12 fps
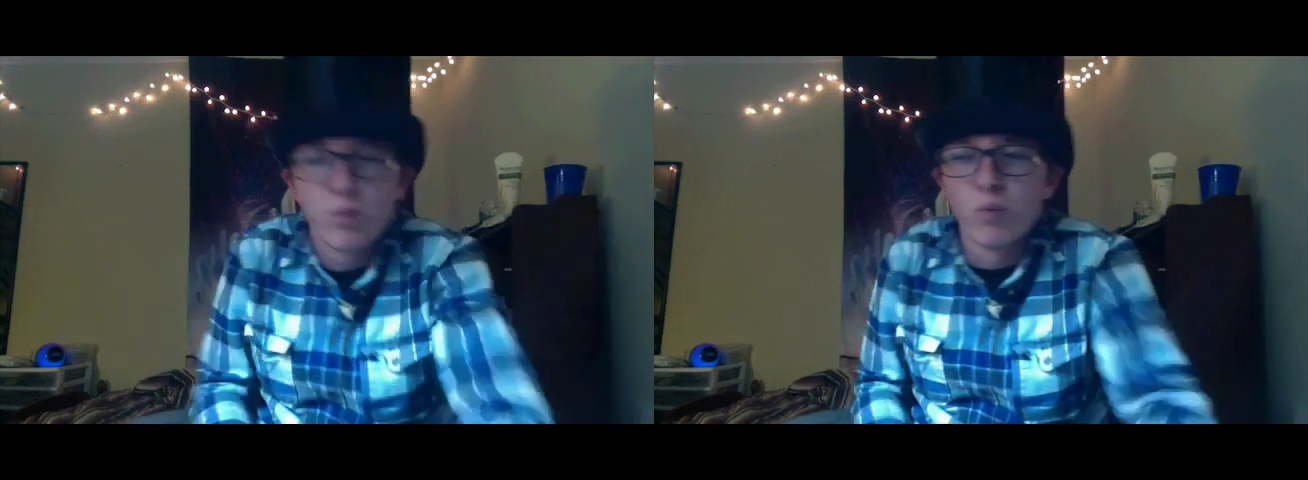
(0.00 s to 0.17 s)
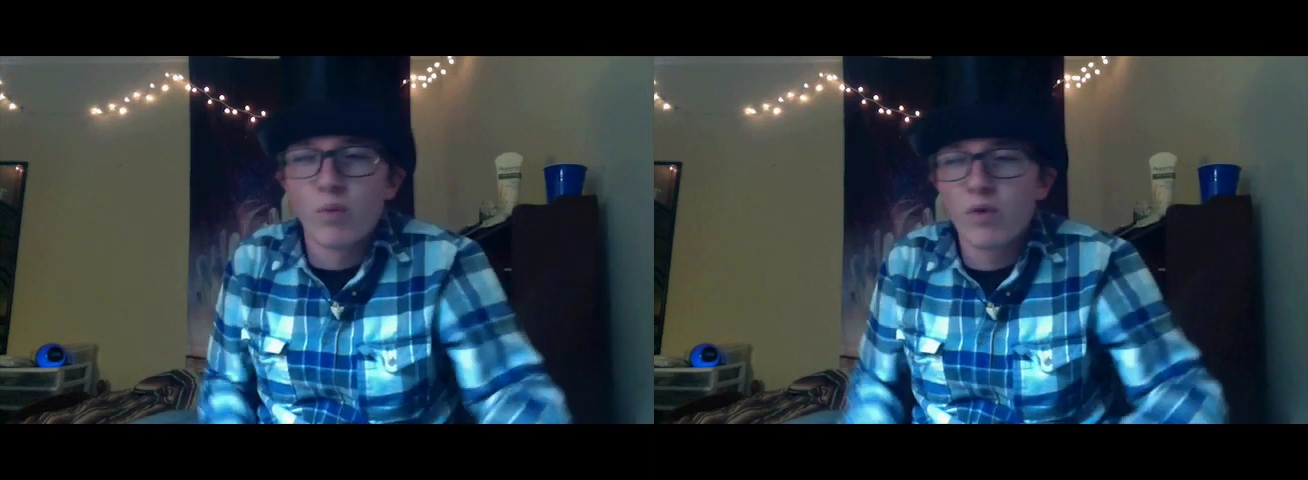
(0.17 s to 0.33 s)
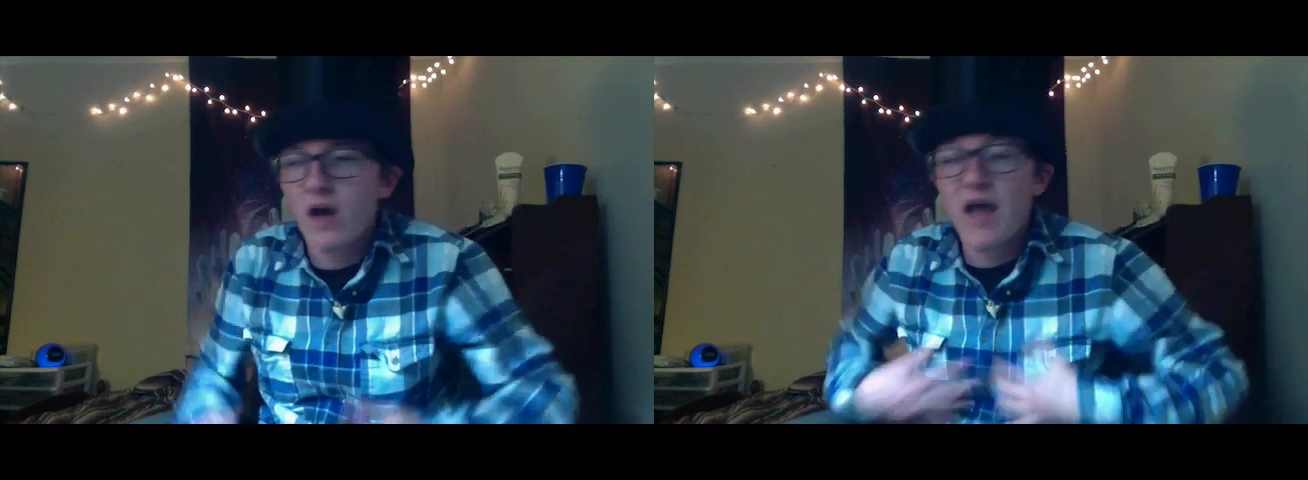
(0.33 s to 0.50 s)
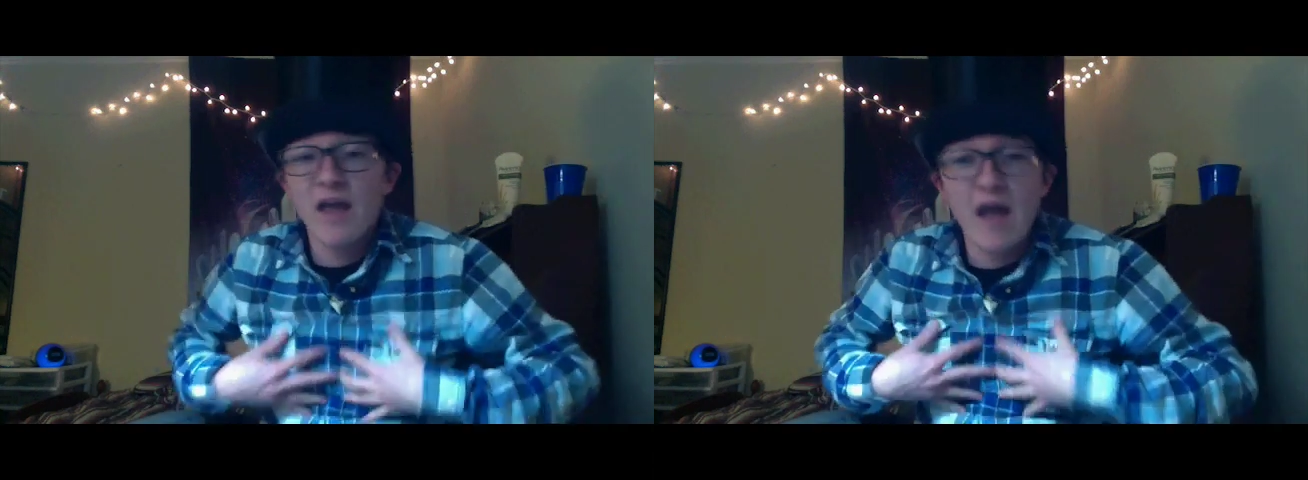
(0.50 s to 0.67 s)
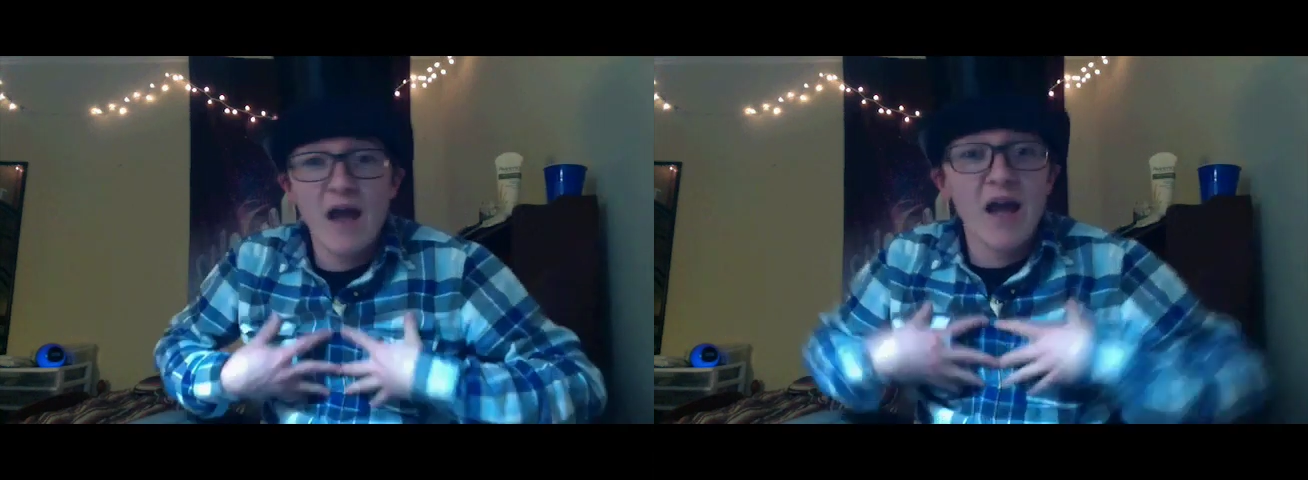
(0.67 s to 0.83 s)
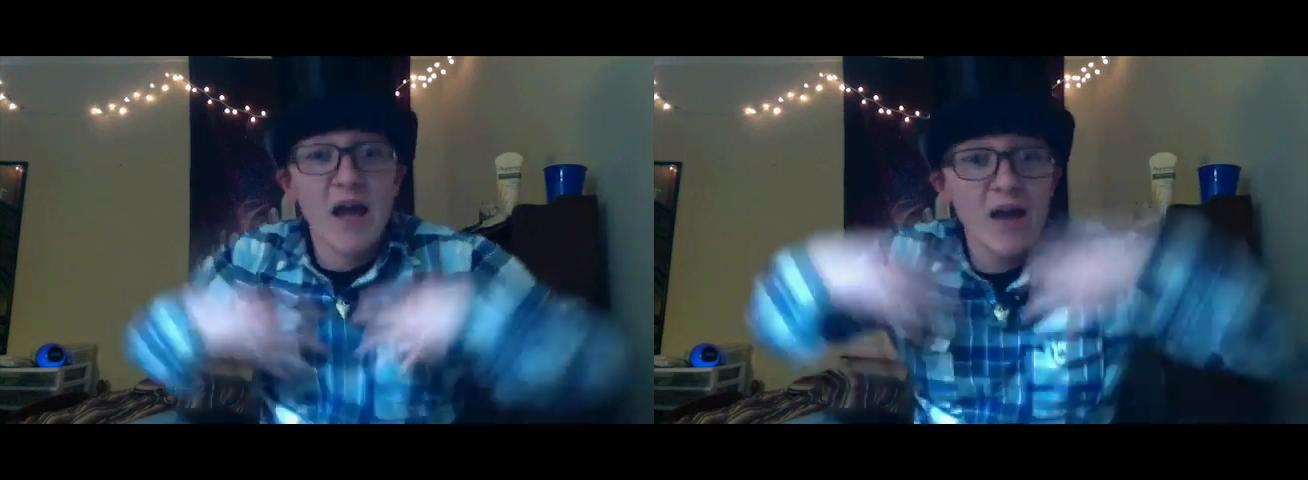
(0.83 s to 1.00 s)
I
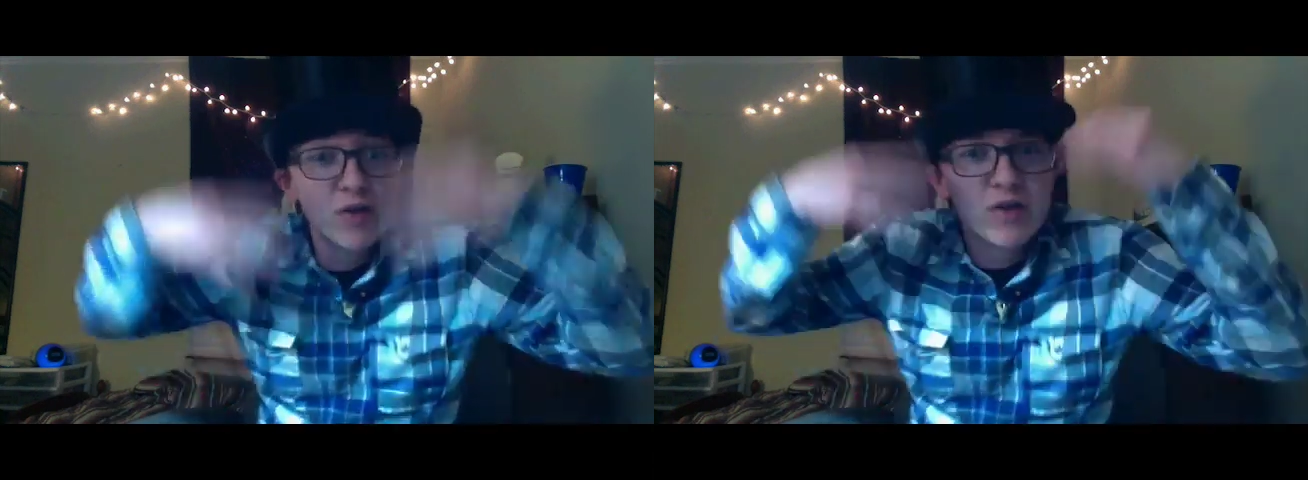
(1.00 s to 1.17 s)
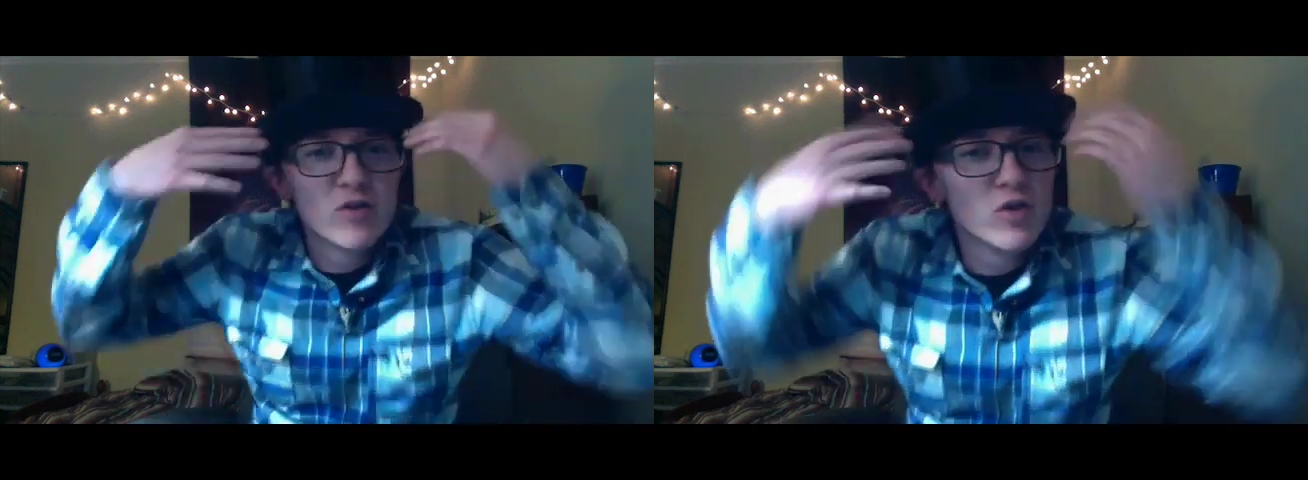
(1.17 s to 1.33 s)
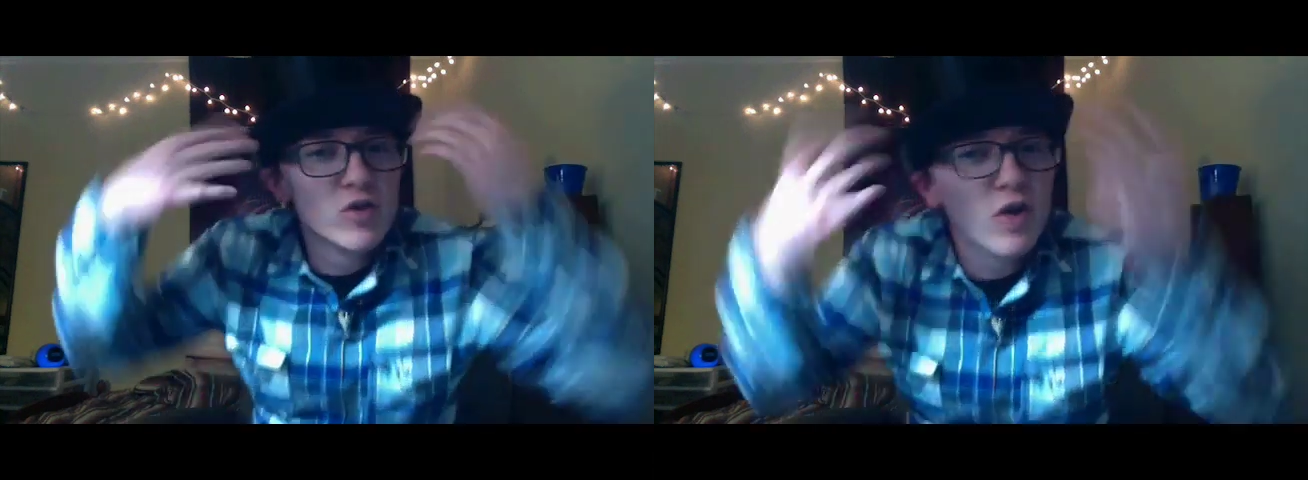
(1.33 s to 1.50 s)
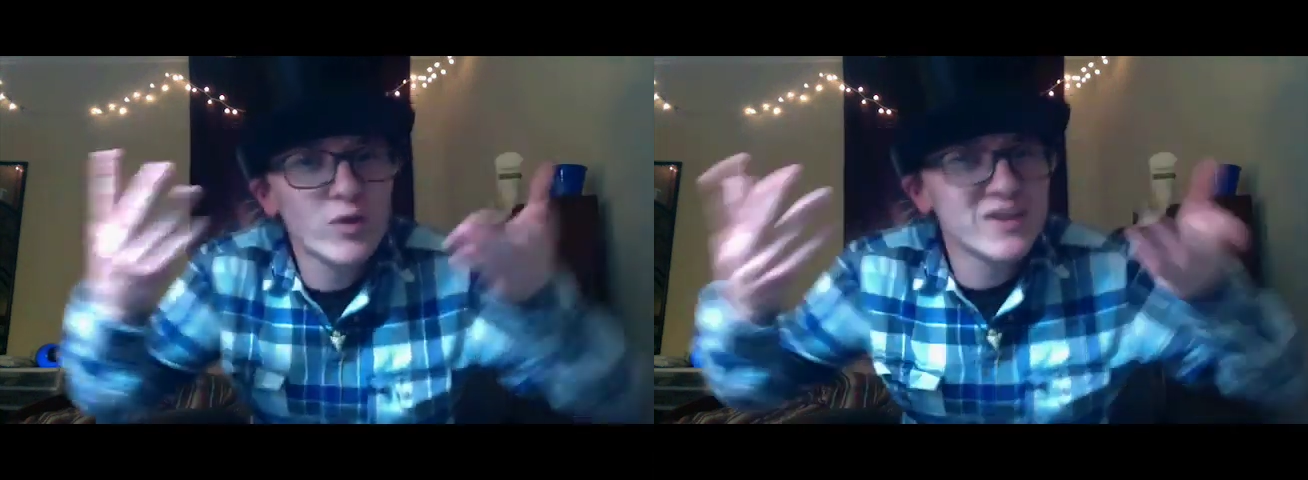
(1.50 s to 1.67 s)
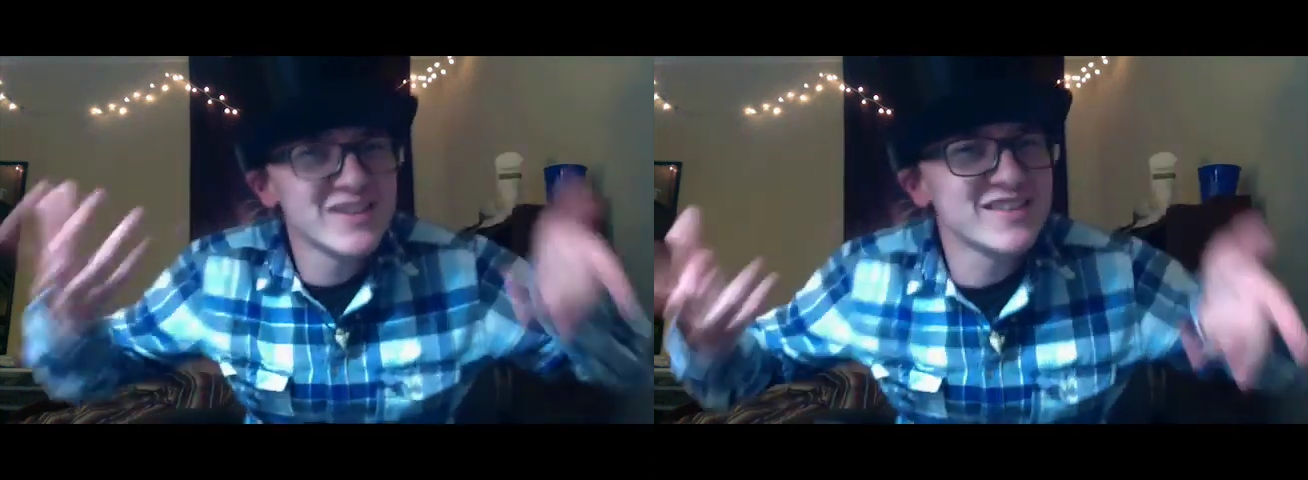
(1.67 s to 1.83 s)
don't even know what to say to